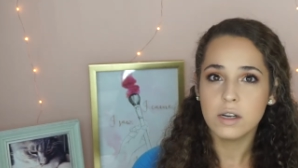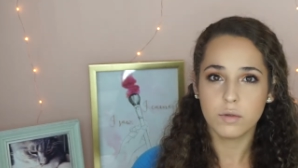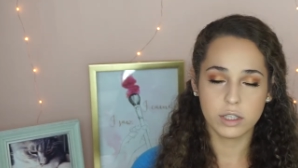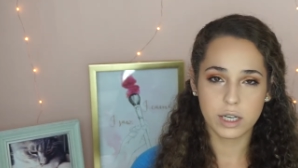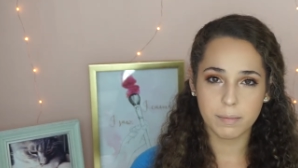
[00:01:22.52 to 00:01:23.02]

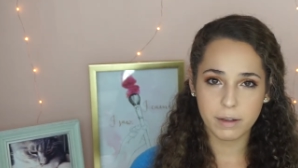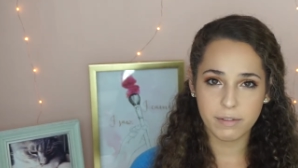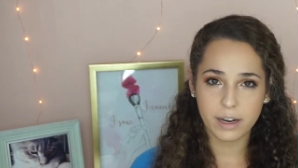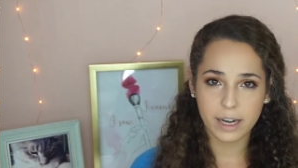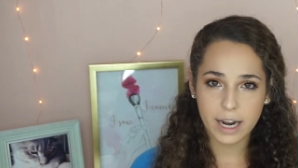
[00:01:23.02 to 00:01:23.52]
which can be
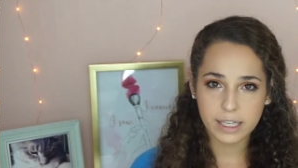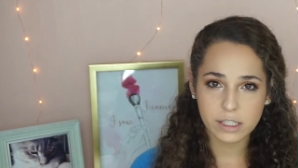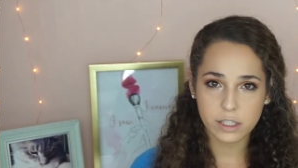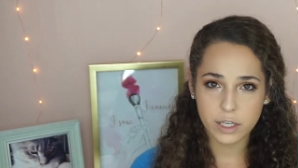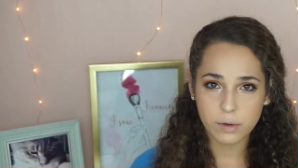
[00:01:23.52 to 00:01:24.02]
very
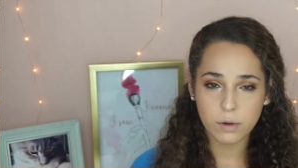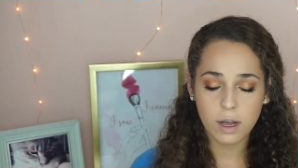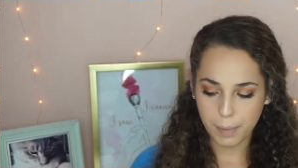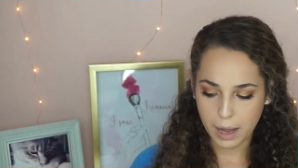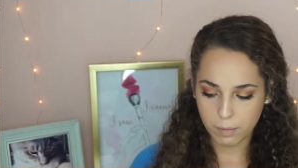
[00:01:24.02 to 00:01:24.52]
nice too.
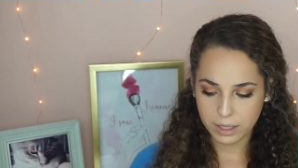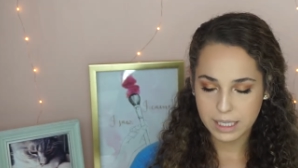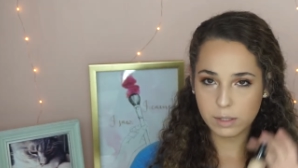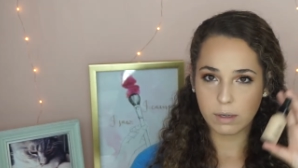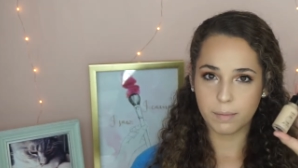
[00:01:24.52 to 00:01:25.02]
But with
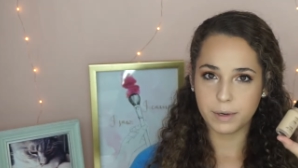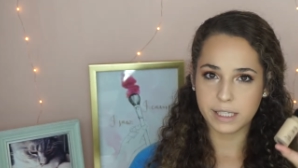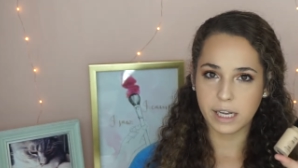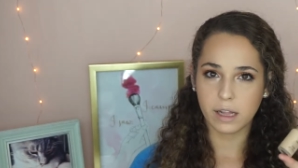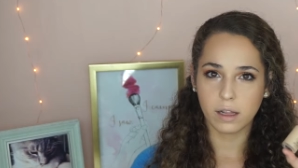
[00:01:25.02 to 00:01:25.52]
this one in
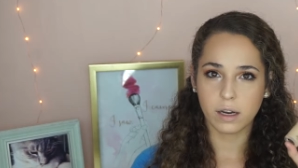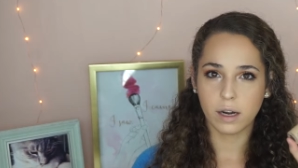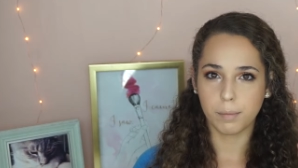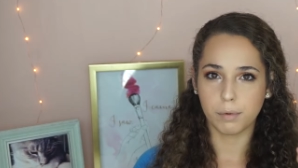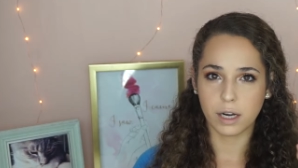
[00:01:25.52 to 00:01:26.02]
particular,
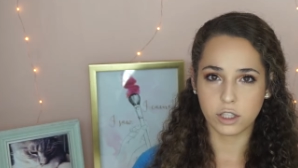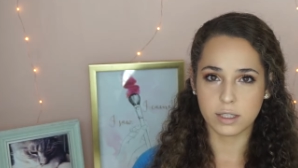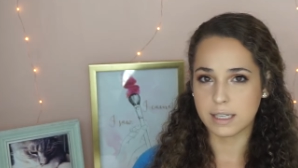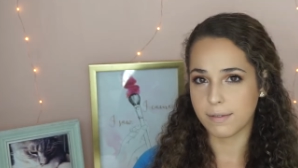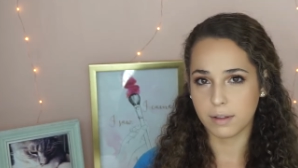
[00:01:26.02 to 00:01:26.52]
a brush
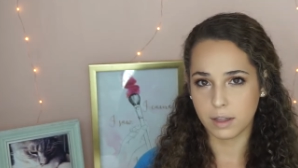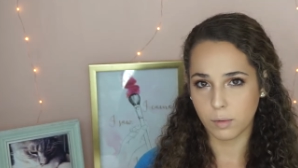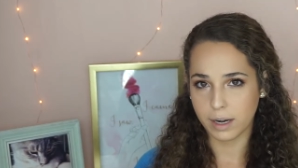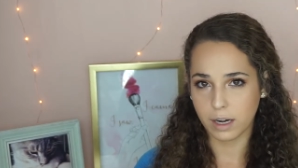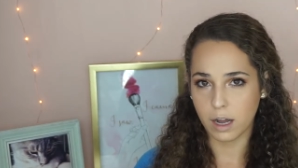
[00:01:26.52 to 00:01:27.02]
is definitely the
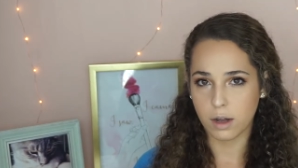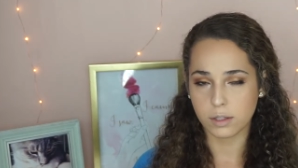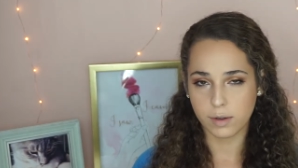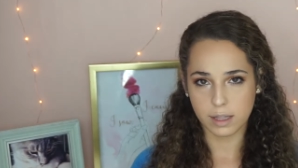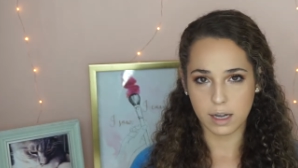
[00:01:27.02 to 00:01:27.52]
way to go,
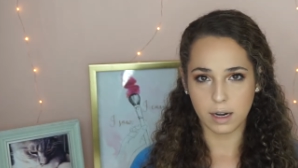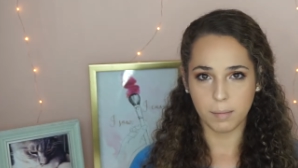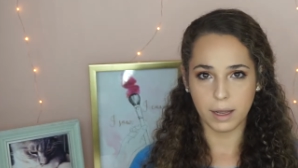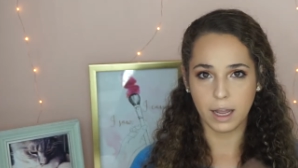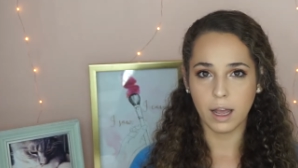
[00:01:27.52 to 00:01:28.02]
so I thought it'd
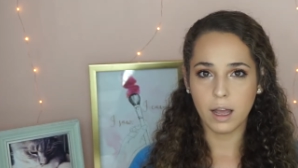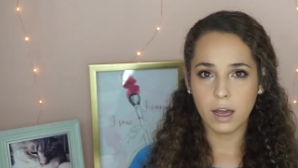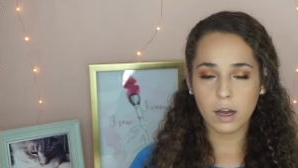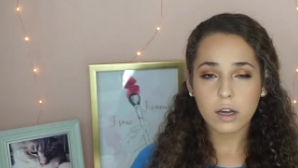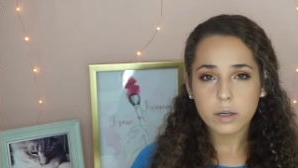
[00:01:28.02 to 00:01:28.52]
be
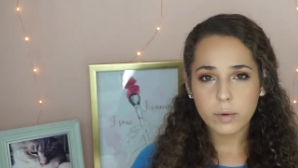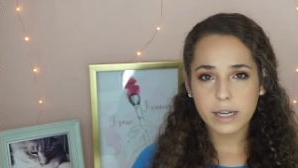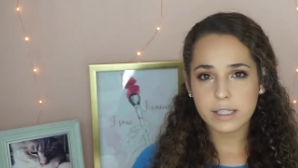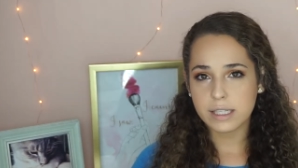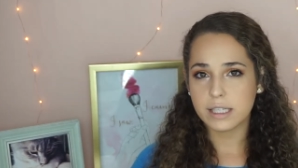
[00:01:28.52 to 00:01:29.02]
a good
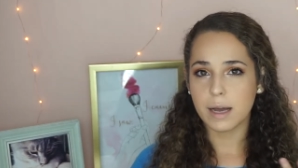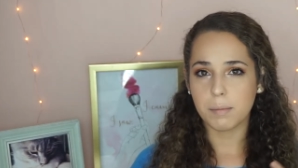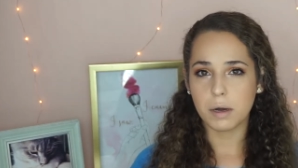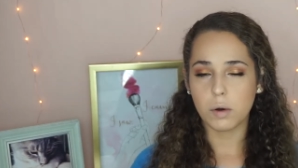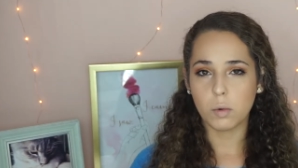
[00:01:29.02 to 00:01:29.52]
way to
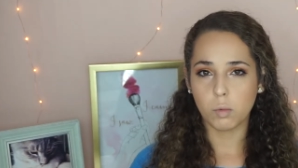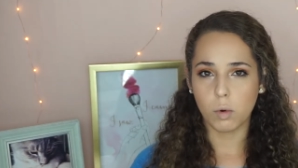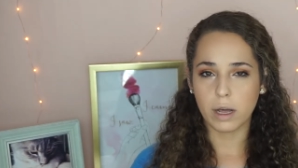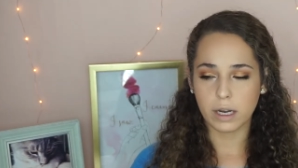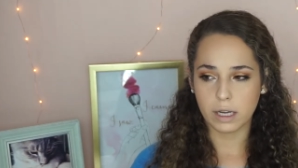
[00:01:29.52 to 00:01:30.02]
demo
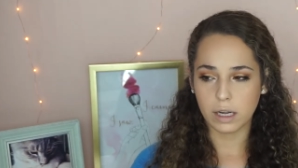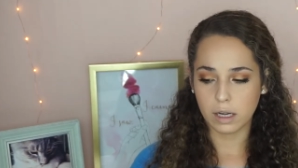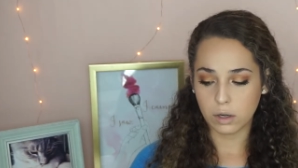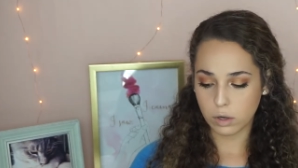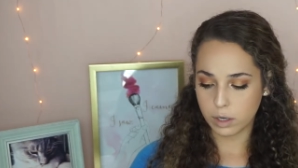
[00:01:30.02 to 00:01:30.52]
what
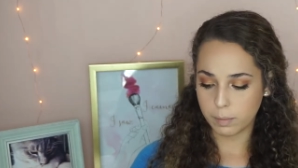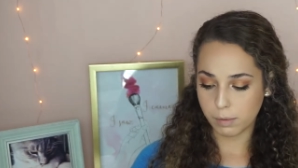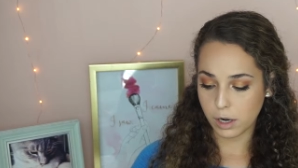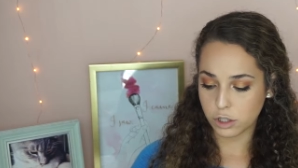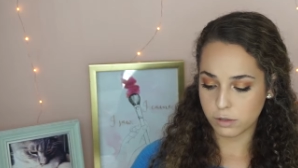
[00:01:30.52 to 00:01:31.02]
a good
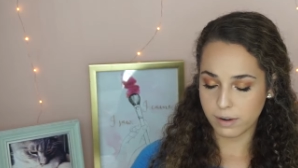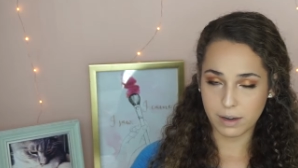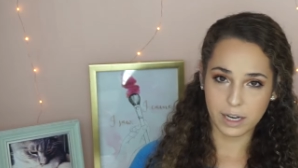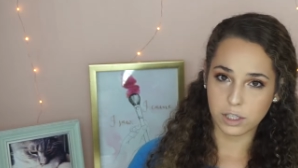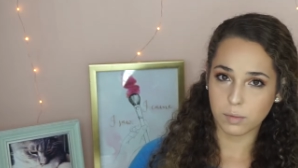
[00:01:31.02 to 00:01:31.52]
brush
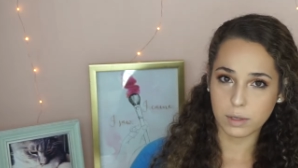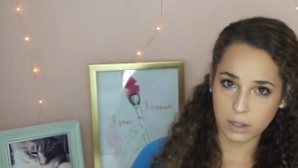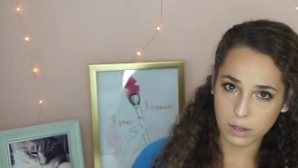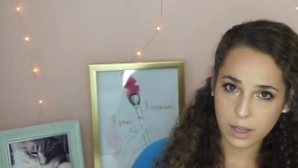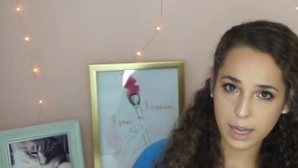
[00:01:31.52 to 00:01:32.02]
foundation would
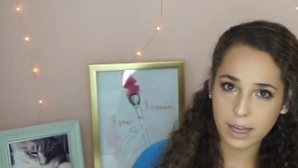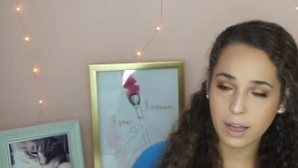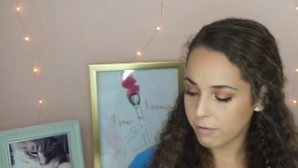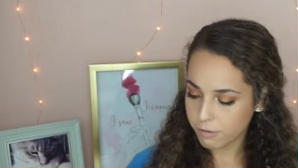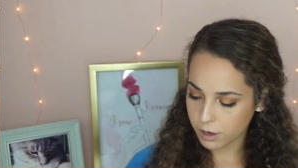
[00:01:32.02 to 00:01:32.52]
look
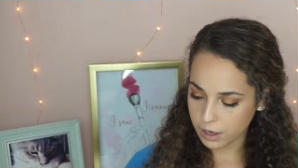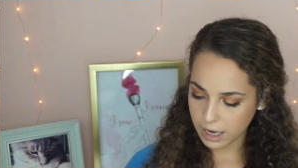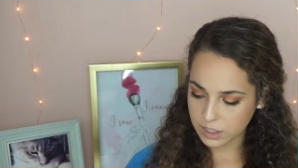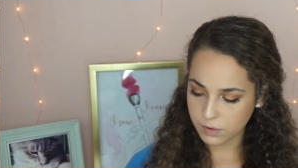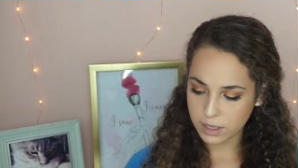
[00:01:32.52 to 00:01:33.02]
like. For
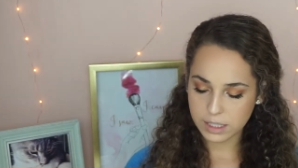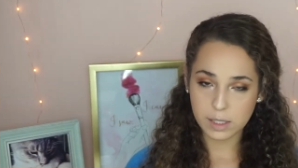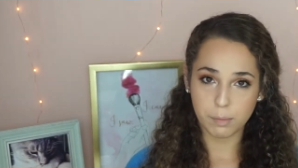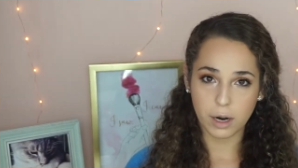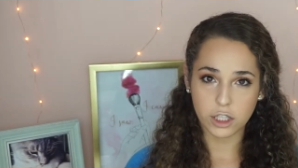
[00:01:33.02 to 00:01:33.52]
as far as
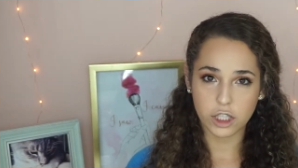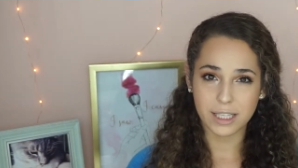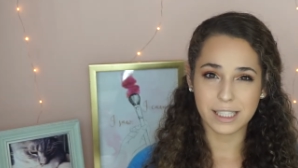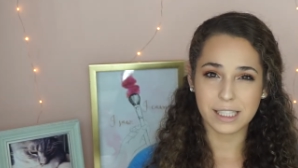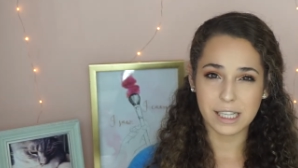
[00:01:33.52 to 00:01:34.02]
the brush
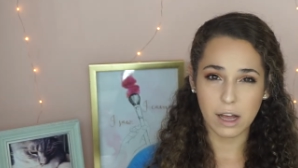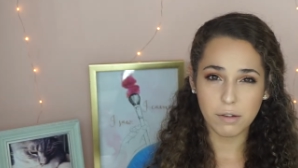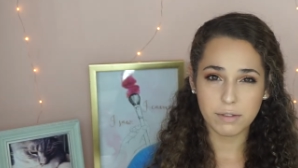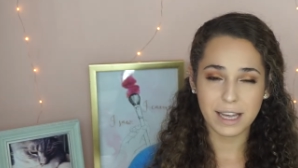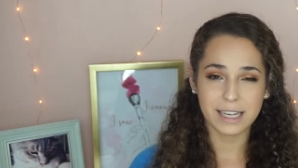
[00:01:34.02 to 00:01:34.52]

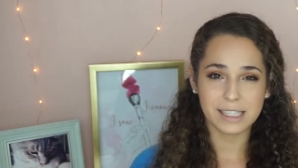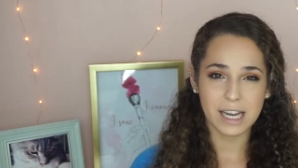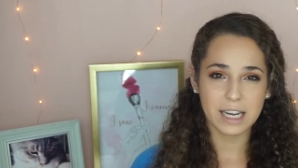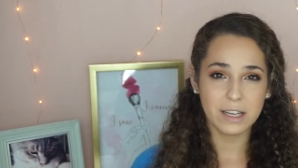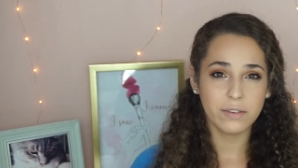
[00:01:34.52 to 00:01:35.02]
itself, that is
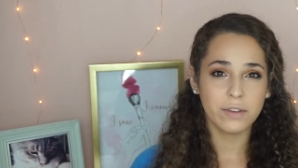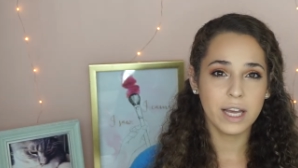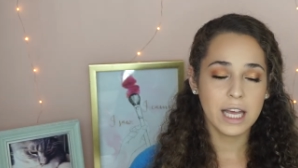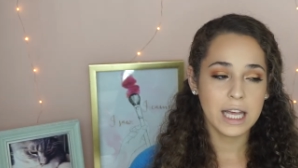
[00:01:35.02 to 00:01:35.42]
kind of